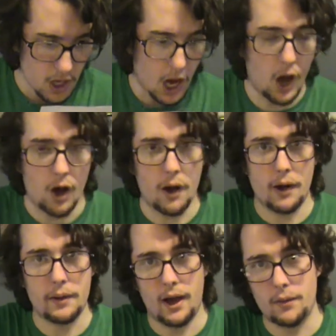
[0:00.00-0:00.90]
Oh,
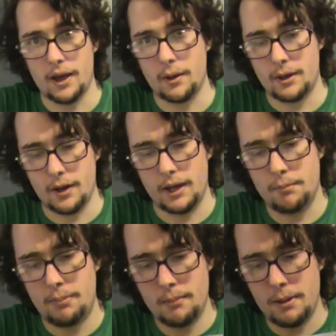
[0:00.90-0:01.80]
oh, okay, okay, okay.
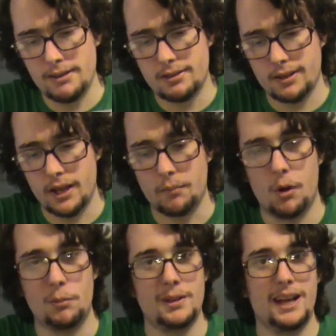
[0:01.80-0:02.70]
It, it, basically
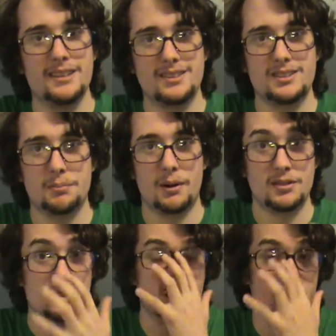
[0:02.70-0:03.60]
immobilizes the
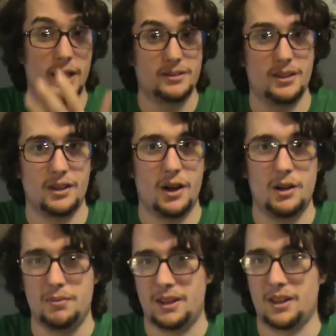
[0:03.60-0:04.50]
person who's next to the
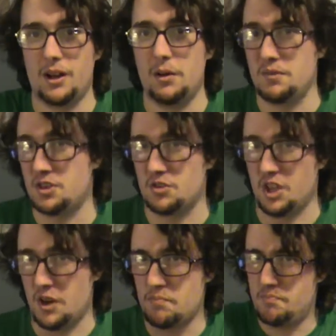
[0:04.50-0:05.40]
golem. Like the golem just goes
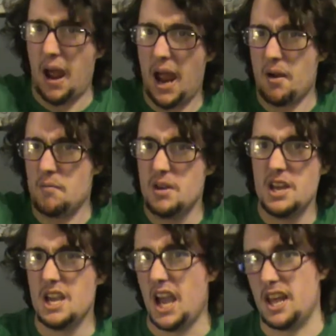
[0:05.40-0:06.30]
like BAM,
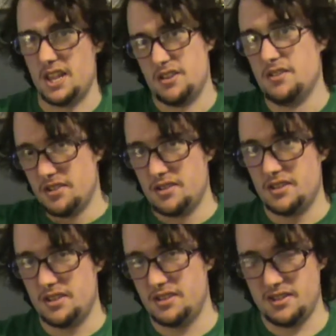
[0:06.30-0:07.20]
and
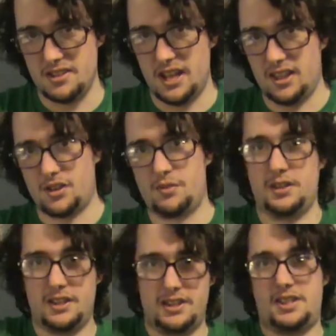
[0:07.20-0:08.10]
now
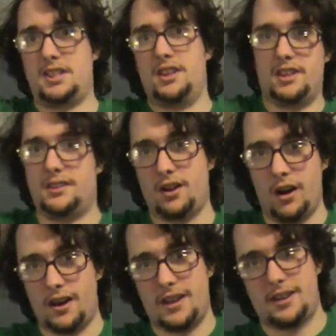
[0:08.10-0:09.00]
the, the
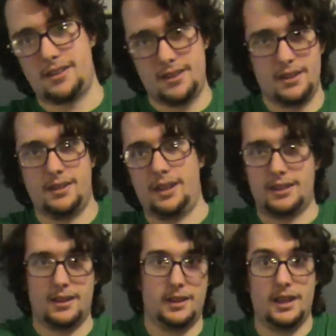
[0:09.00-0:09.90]
target the,
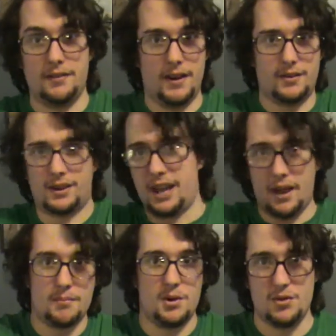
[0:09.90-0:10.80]
like the, the adventurer
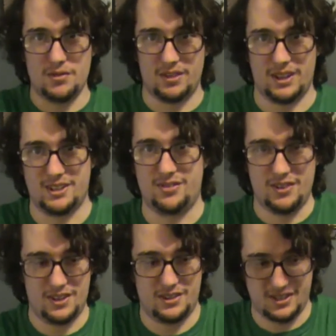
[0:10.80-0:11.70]
can't move. Like his
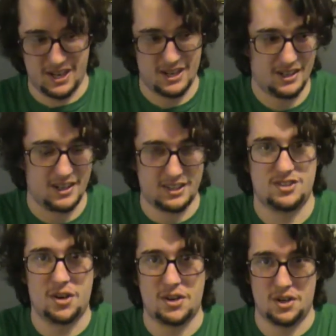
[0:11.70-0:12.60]
feet kind of get
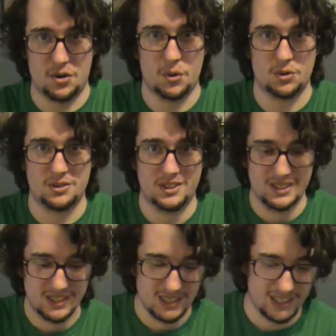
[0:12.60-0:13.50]
sunk into gold,
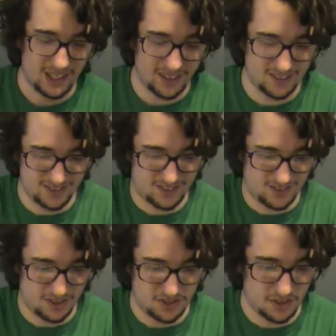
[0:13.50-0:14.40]
like
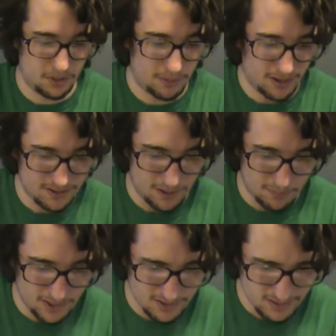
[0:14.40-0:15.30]
cinder blocks
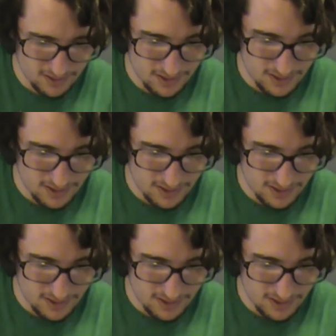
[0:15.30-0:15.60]
type things.